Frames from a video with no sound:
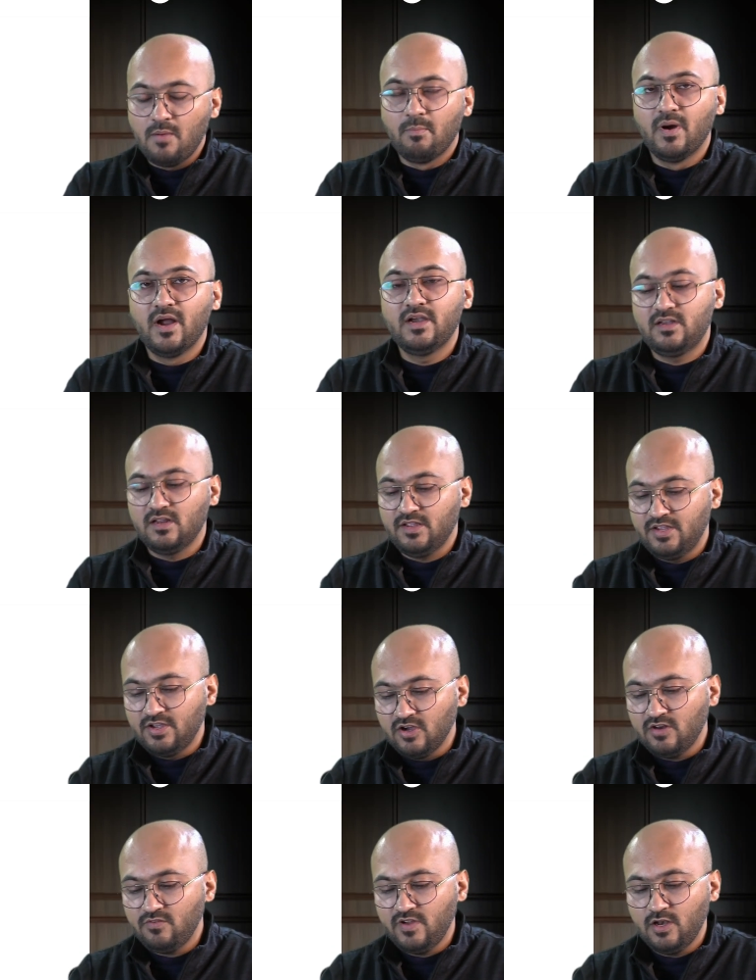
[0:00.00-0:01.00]
but
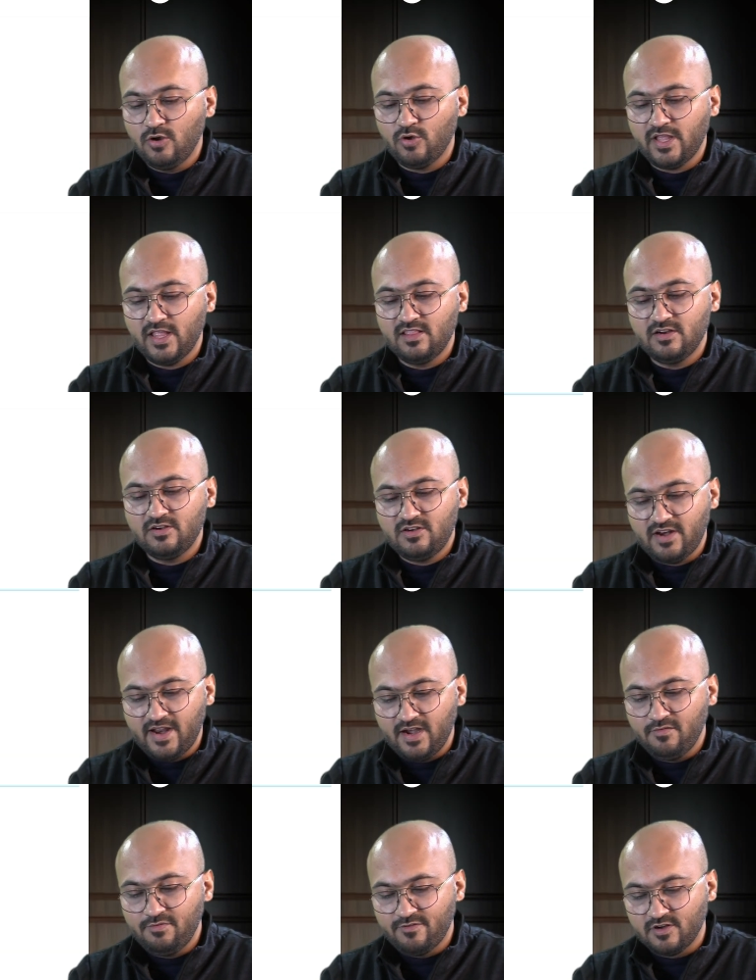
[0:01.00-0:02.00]
here we look at the
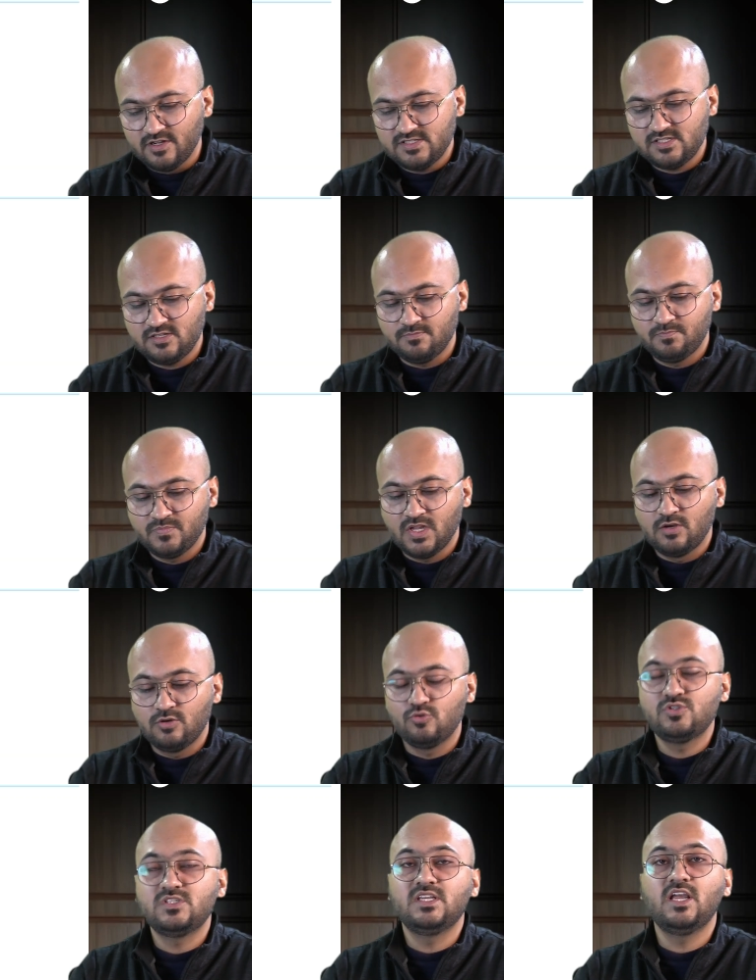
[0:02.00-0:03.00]
trend first
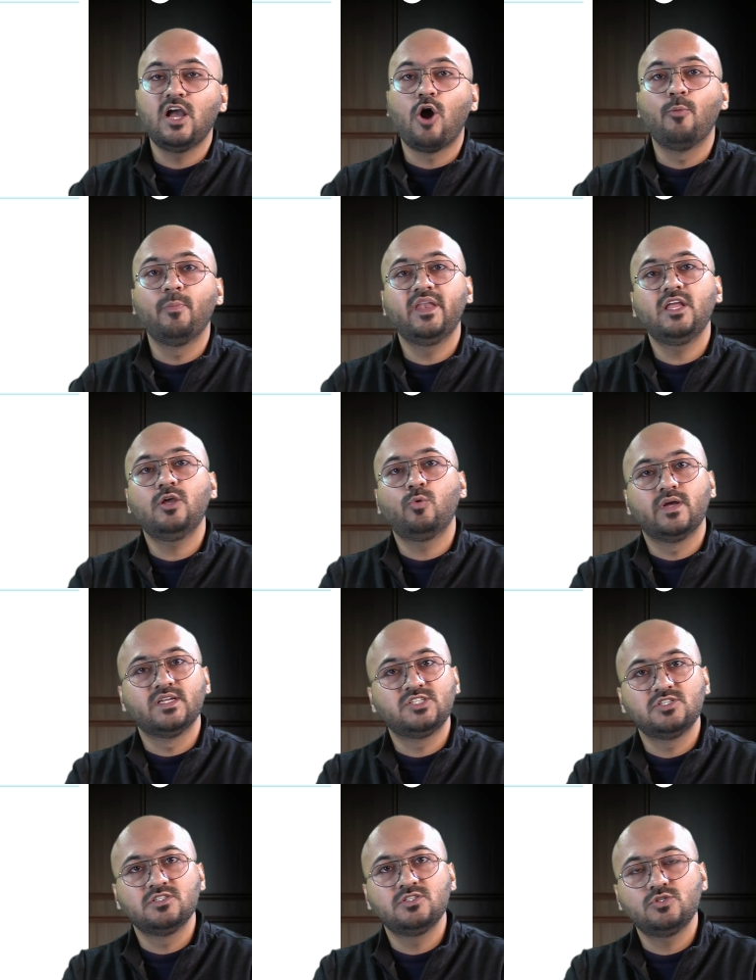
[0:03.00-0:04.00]
to see how many
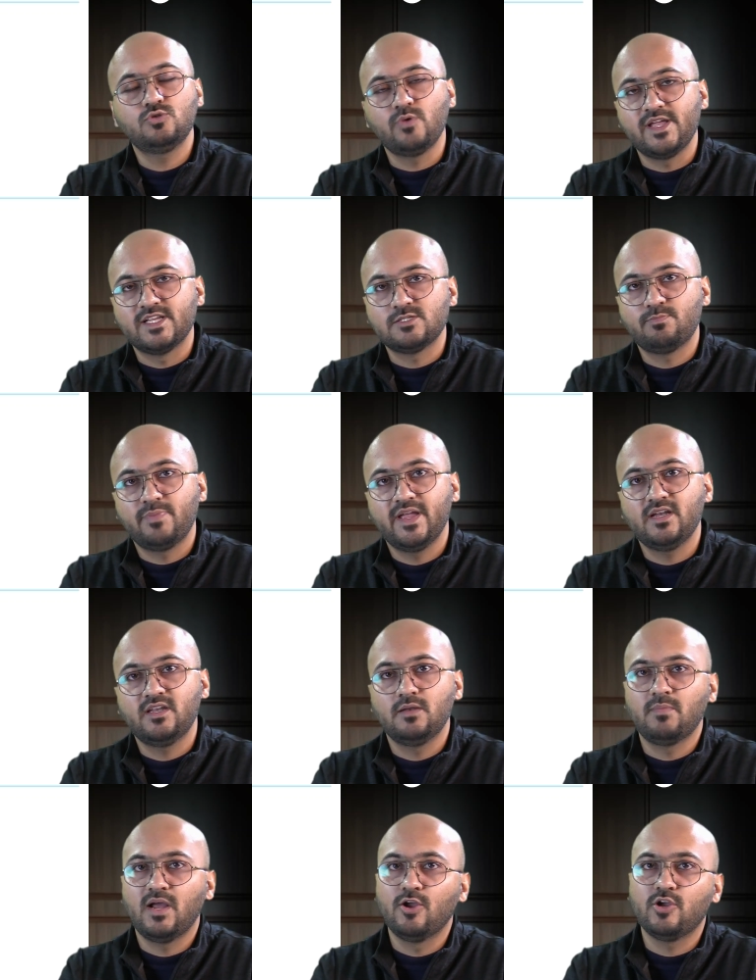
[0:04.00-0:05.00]
questions to expect
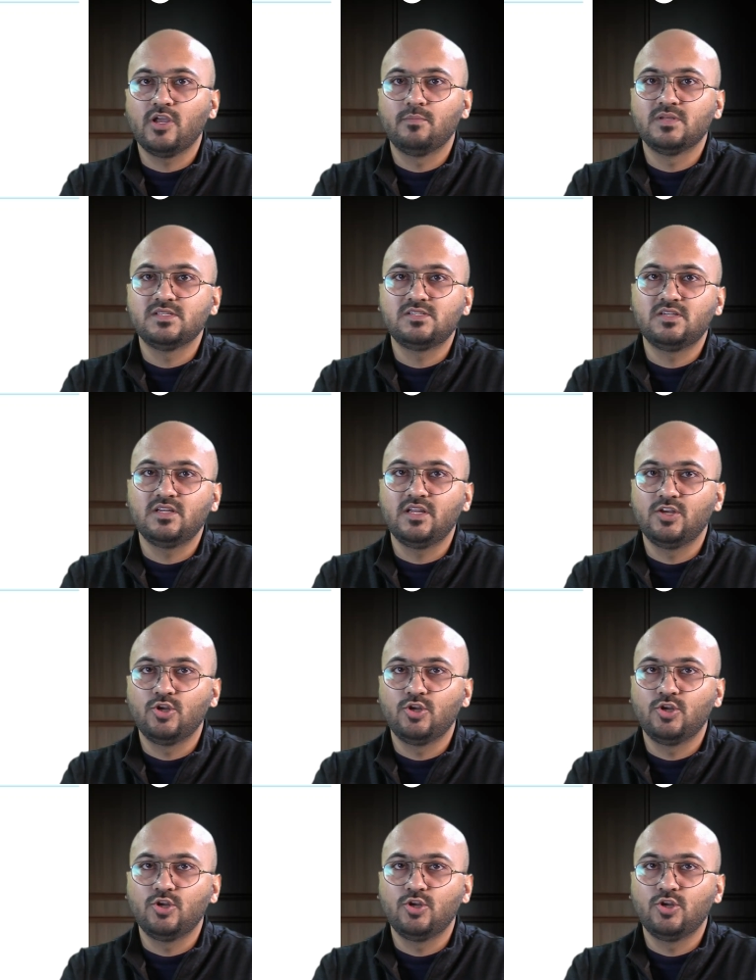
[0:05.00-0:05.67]
in biochemistry